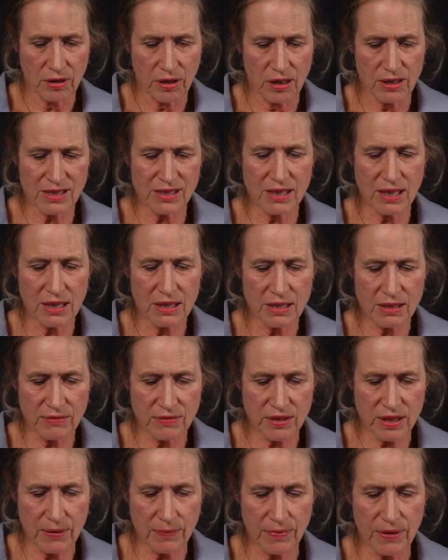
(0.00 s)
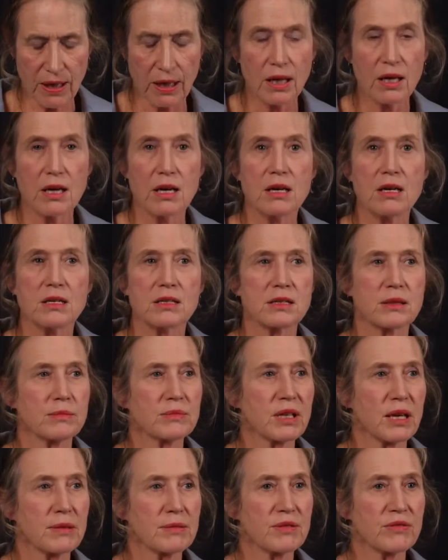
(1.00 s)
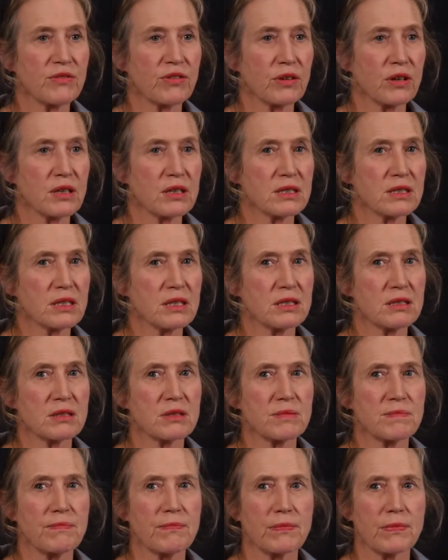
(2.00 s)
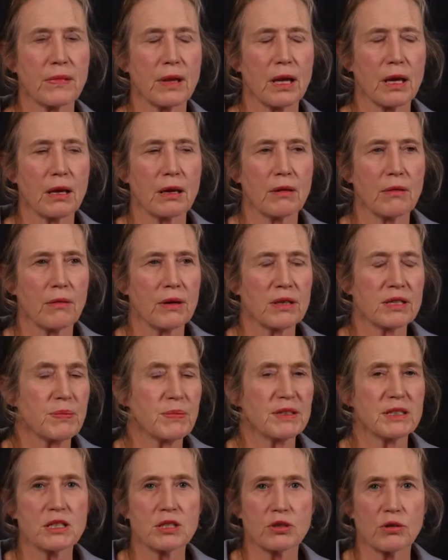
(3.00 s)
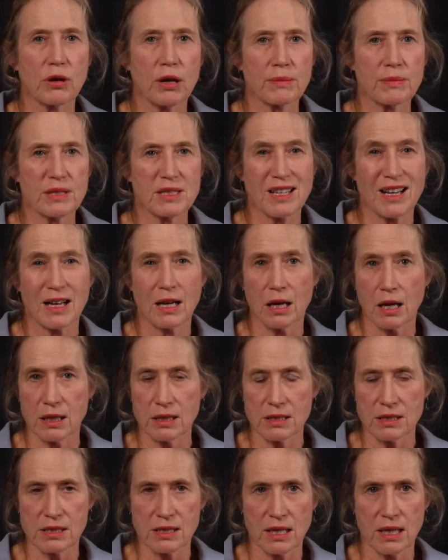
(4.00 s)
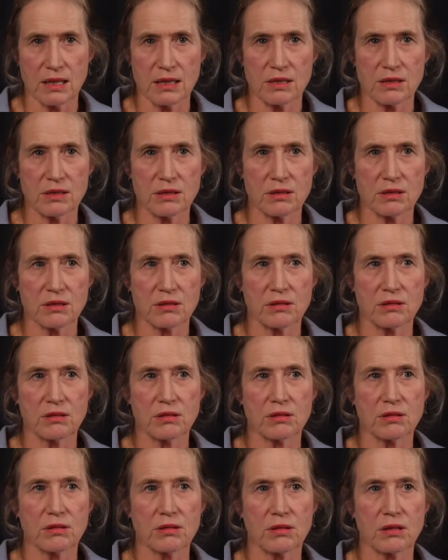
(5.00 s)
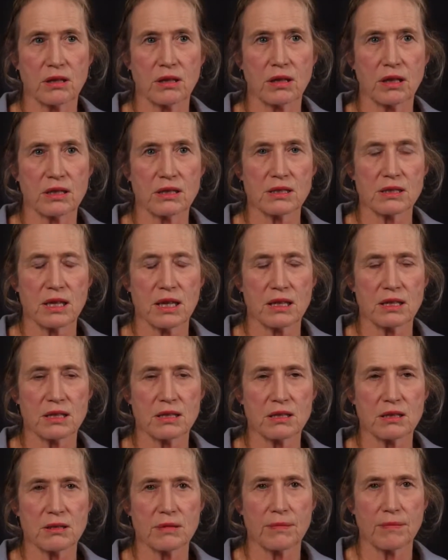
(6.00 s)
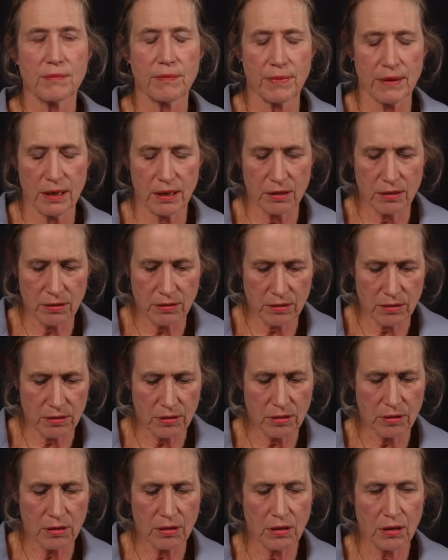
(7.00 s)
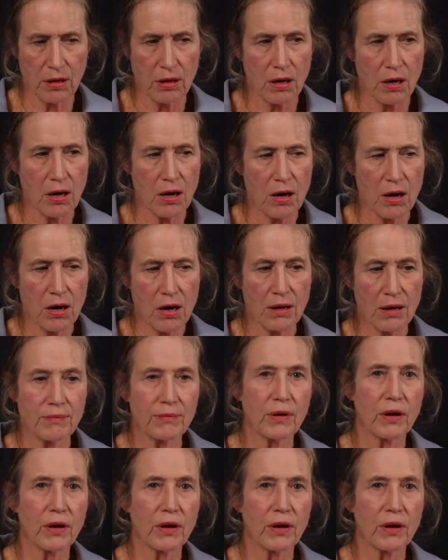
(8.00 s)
A sense of something. Sometimes for us, it's been described as a gut sense. A gut sense, yeah.